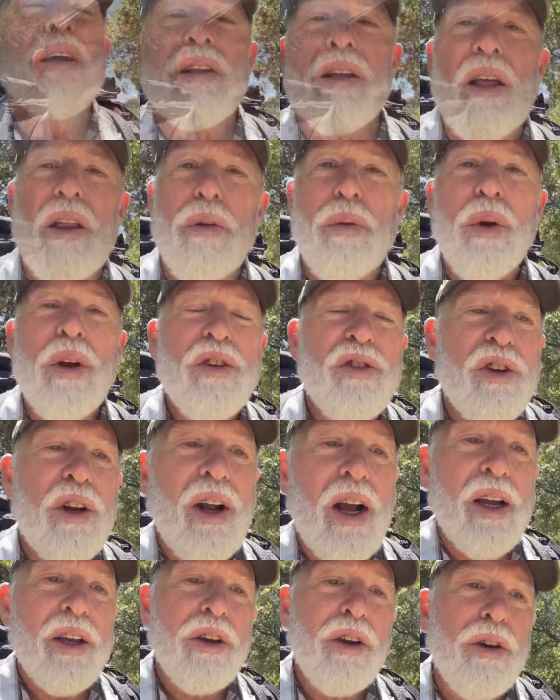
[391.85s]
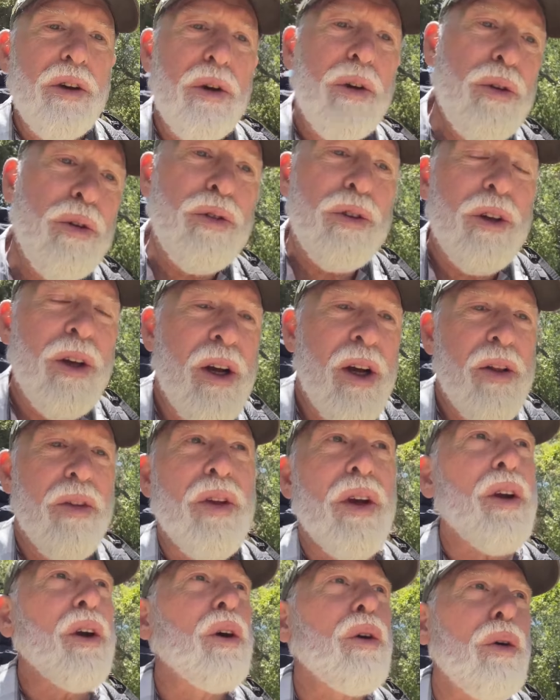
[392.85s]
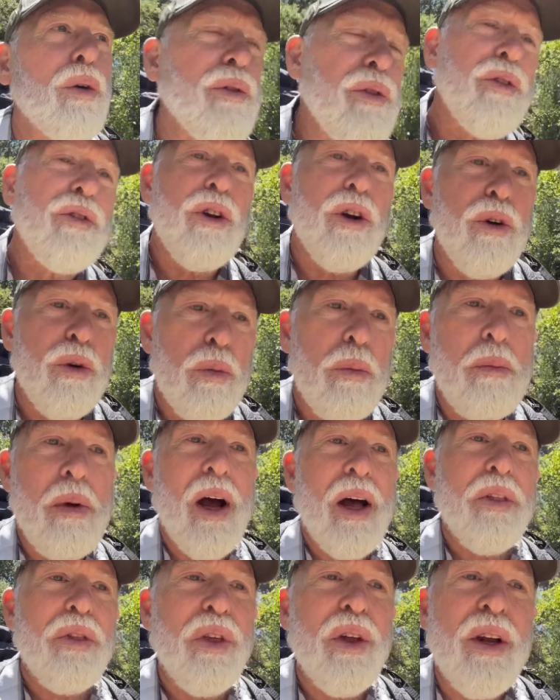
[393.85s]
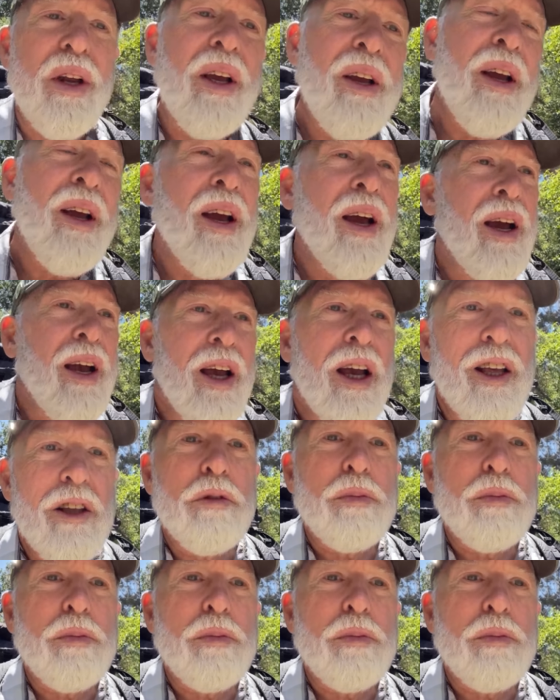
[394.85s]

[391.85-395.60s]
Now, the reason I use the cold soak method is